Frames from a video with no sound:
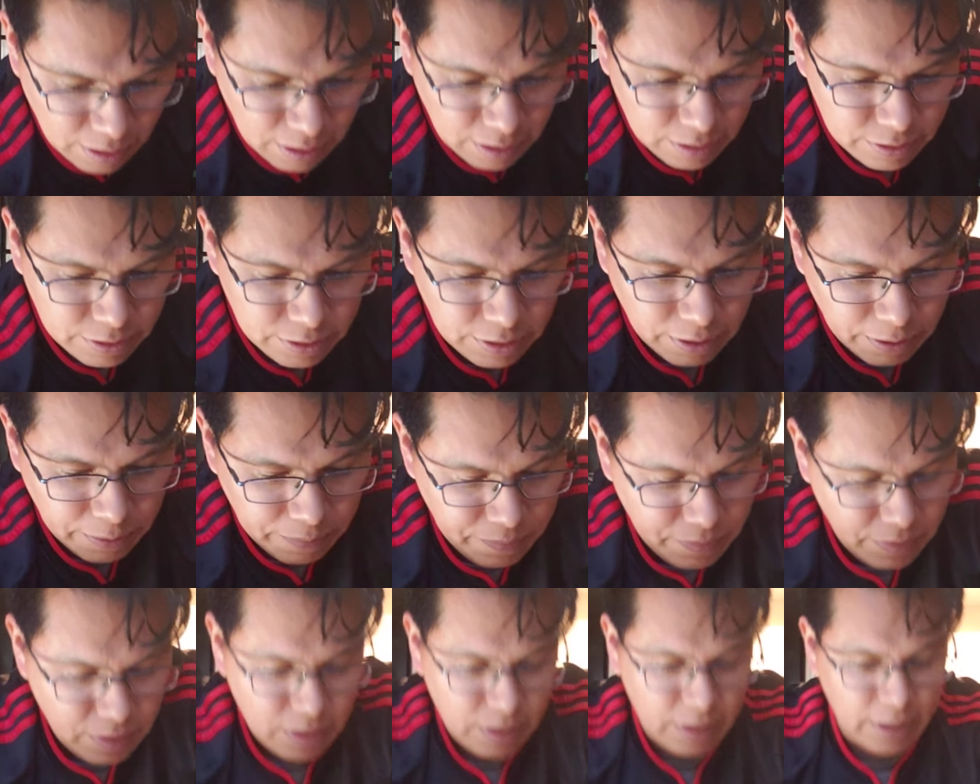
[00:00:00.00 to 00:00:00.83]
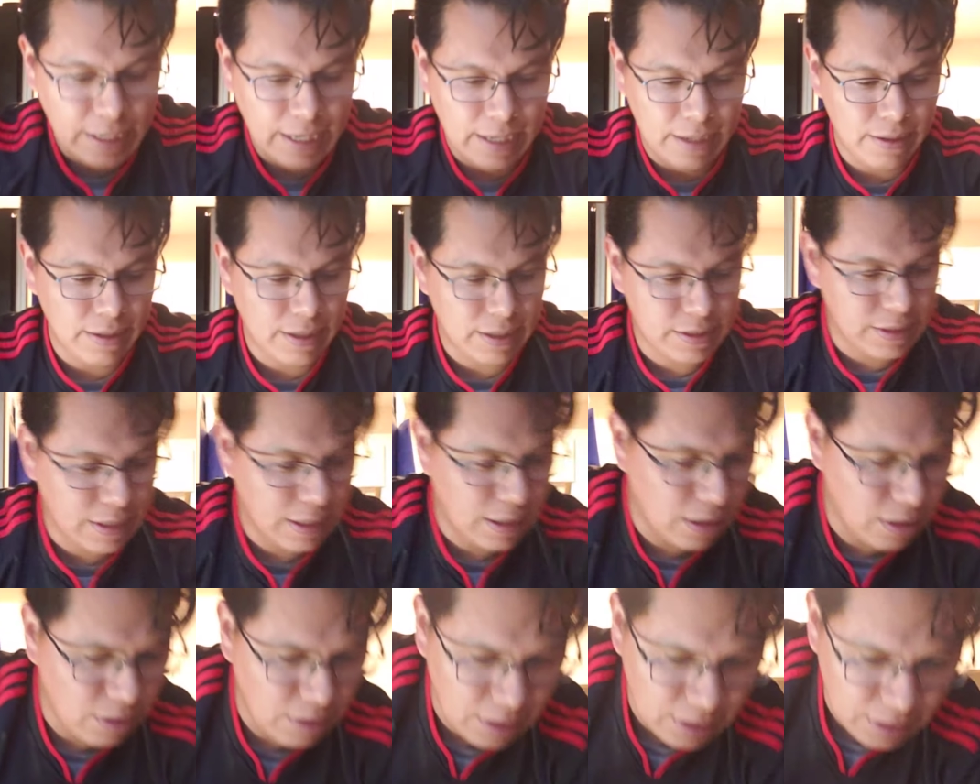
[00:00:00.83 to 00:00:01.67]
So the gun, let's take
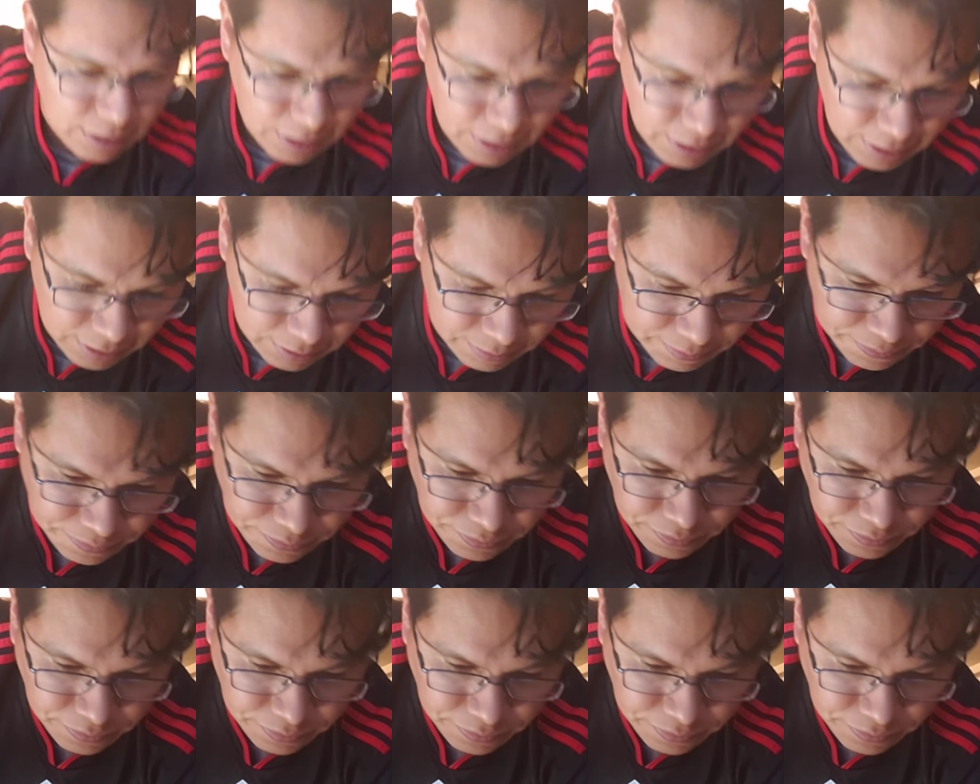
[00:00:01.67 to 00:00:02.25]
a look at the gun.